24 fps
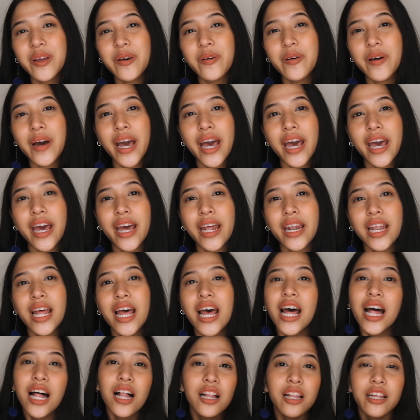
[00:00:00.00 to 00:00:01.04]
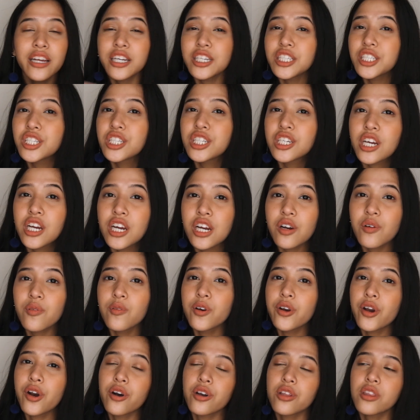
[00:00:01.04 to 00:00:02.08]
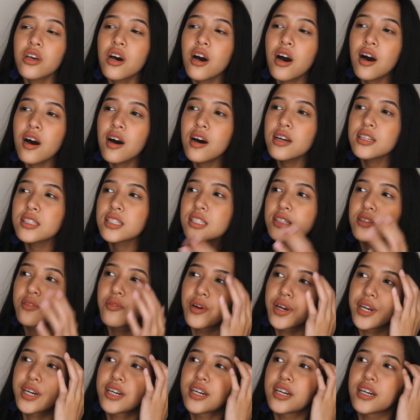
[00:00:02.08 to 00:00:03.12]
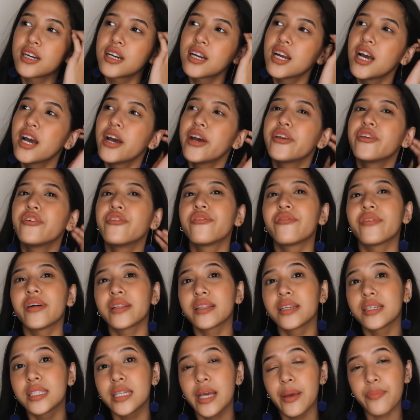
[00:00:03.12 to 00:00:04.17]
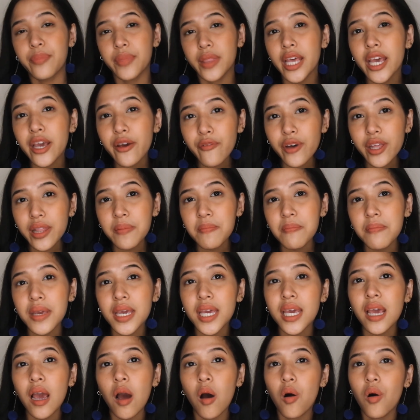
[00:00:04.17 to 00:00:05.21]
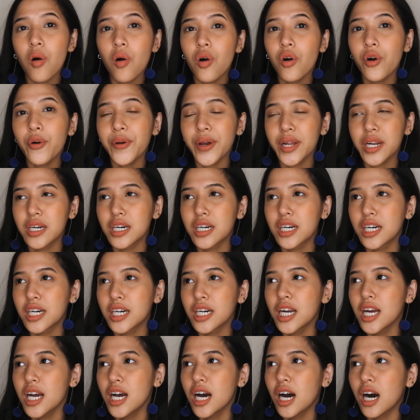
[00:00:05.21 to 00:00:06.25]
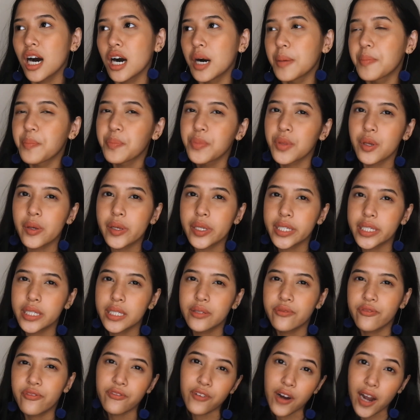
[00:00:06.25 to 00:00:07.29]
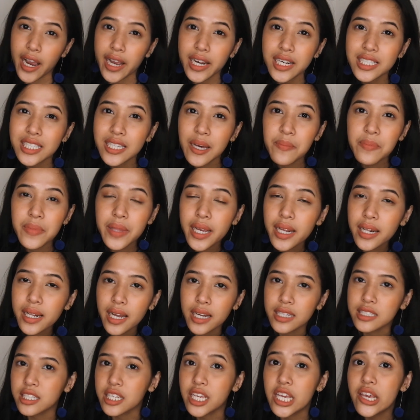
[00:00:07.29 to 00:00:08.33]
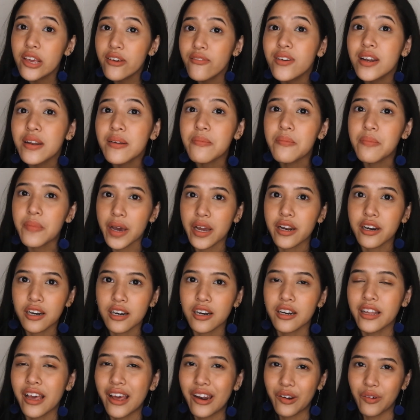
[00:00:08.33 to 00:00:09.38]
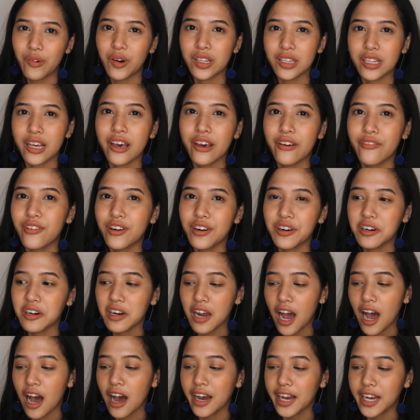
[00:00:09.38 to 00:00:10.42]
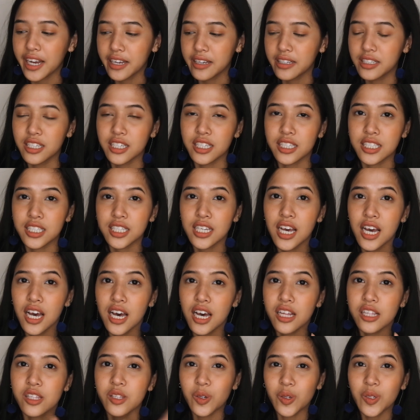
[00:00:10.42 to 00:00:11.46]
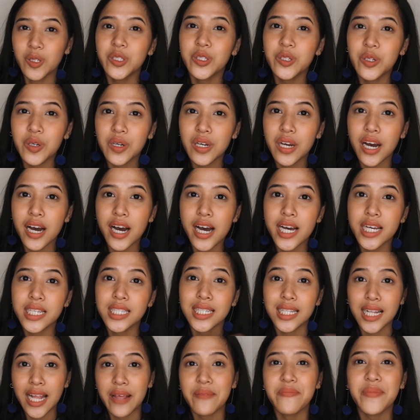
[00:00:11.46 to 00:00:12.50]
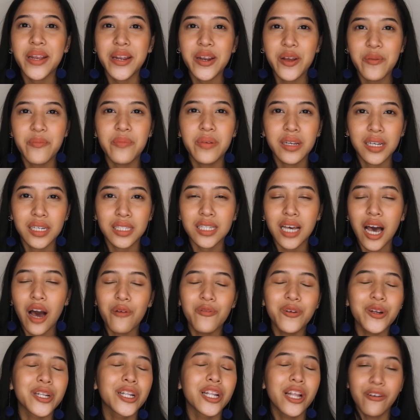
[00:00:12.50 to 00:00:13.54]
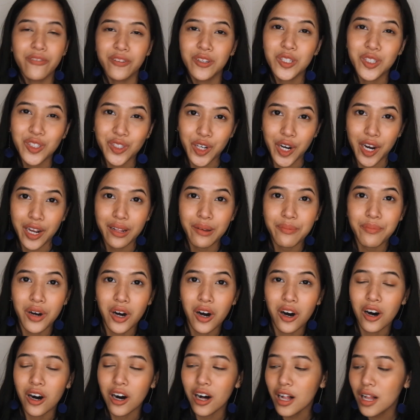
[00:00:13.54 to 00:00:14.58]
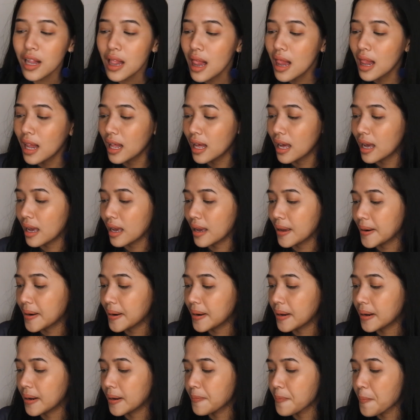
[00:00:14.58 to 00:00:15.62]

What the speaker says: know and let us share your thoughts, whether you felt the same thing with me or whether you find something that's even better than whatever I just told you guys. Let me know because I would love to try them all. And